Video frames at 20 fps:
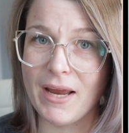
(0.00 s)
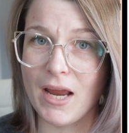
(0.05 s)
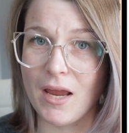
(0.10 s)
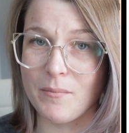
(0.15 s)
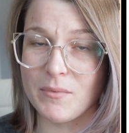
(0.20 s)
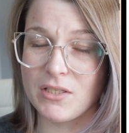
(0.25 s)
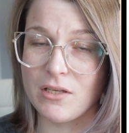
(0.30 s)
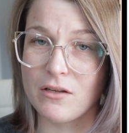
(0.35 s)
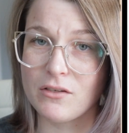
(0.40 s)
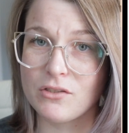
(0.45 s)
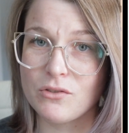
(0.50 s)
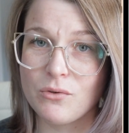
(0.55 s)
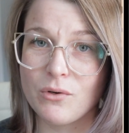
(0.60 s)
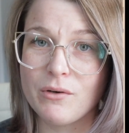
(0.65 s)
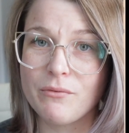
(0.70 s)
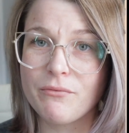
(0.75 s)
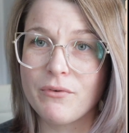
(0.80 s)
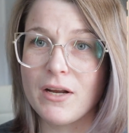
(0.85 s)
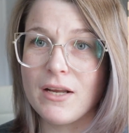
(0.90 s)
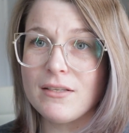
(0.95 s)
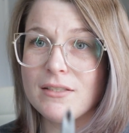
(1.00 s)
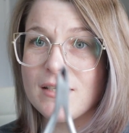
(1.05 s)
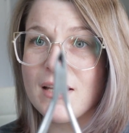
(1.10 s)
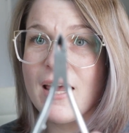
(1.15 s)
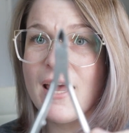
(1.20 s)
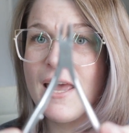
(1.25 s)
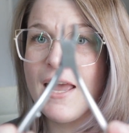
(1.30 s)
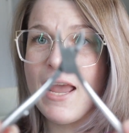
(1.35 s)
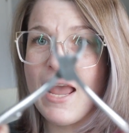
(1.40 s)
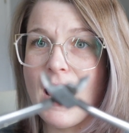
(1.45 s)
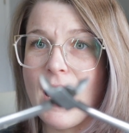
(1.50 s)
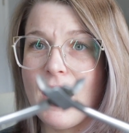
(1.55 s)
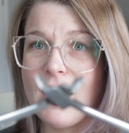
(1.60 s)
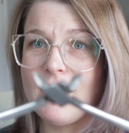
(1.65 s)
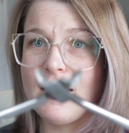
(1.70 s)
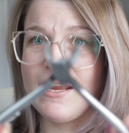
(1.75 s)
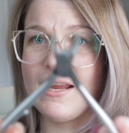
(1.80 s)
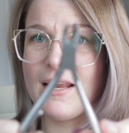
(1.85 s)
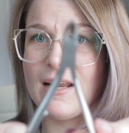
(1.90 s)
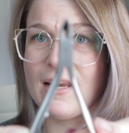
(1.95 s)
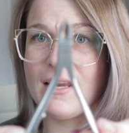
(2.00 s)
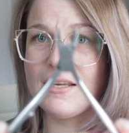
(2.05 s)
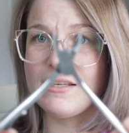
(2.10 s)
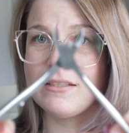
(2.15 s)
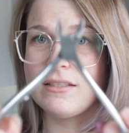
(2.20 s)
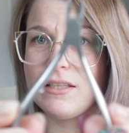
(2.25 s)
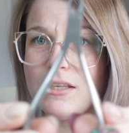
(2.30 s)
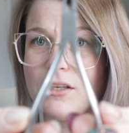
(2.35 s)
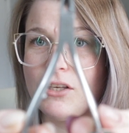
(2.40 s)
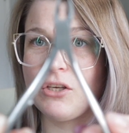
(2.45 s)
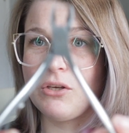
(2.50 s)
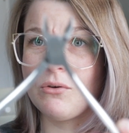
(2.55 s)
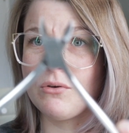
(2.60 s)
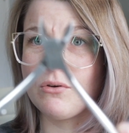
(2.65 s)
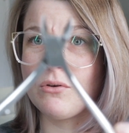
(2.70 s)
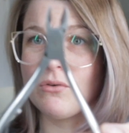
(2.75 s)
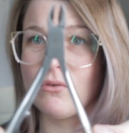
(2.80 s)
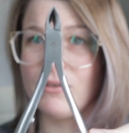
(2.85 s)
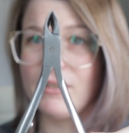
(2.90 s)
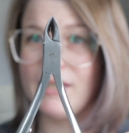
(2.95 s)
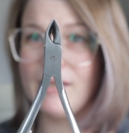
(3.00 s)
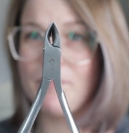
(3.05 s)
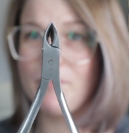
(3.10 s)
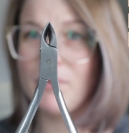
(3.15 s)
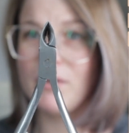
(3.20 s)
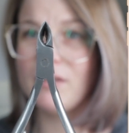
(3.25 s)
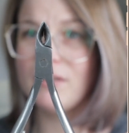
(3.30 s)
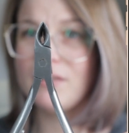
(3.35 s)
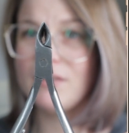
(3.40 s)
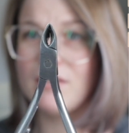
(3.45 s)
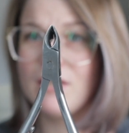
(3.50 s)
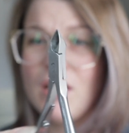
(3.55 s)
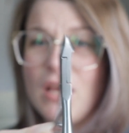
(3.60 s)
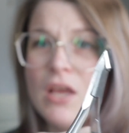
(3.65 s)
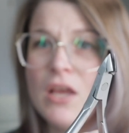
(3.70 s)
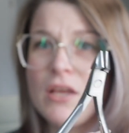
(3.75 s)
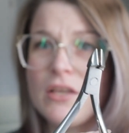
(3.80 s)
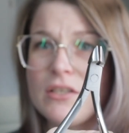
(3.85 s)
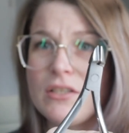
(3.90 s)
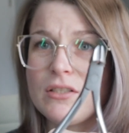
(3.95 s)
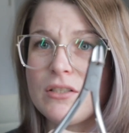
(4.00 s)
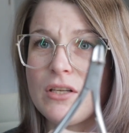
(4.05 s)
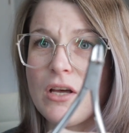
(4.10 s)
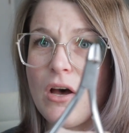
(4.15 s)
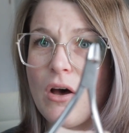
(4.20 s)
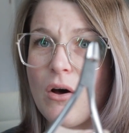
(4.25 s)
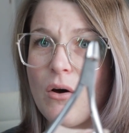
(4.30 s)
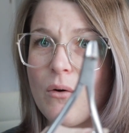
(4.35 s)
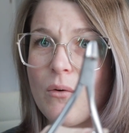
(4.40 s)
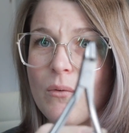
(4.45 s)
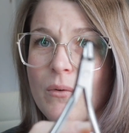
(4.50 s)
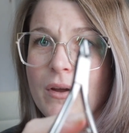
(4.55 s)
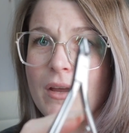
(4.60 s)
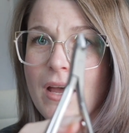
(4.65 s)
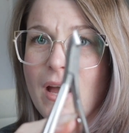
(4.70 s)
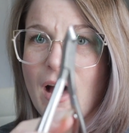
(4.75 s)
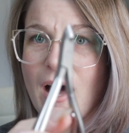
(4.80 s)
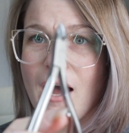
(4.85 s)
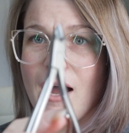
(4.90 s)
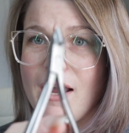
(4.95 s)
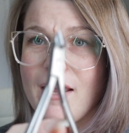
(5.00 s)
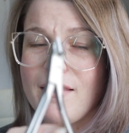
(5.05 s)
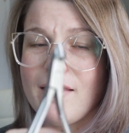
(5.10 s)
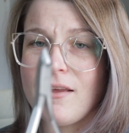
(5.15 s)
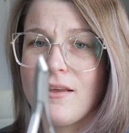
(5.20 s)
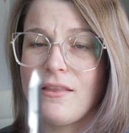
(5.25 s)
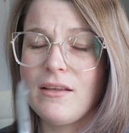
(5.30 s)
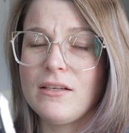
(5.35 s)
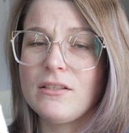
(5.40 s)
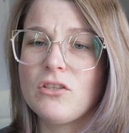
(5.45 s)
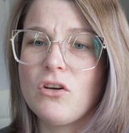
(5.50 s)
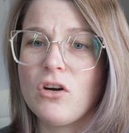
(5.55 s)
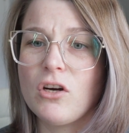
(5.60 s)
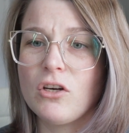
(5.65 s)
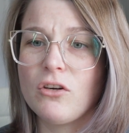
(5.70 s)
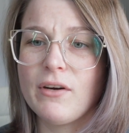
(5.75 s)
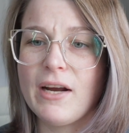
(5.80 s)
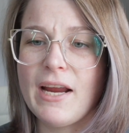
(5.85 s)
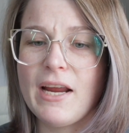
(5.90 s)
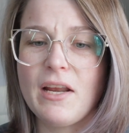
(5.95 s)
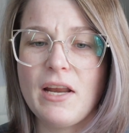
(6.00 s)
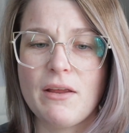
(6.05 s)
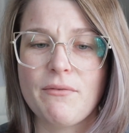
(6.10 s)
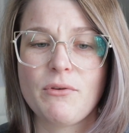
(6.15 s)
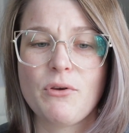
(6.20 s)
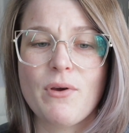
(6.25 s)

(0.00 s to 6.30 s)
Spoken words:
Amazon storefront, and it is the Cuticle Nippers. So I think these are great if